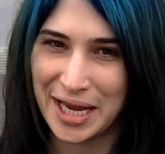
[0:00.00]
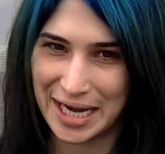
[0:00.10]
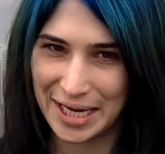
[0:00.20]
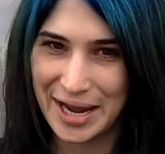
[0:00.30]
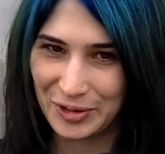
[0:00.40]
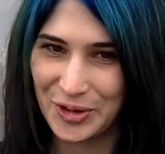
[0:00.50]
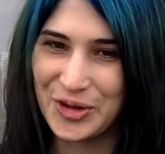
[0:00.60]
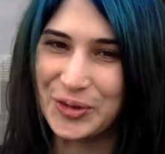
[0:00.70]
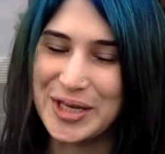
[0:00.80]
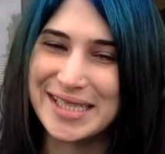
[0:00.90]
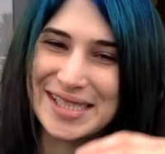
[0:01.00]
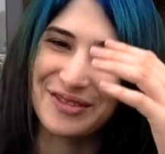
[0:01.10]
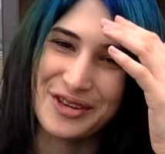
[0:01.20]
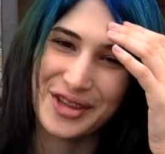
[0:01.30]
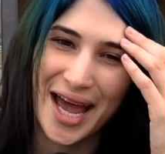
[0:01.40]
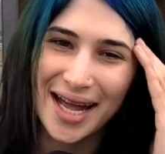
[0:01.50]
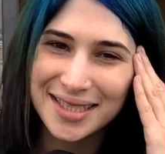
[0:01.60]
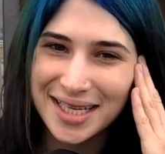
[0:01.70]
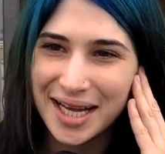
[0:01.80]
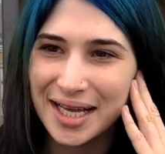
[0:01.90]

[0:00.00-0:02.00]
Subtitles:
and I now know the reason for that.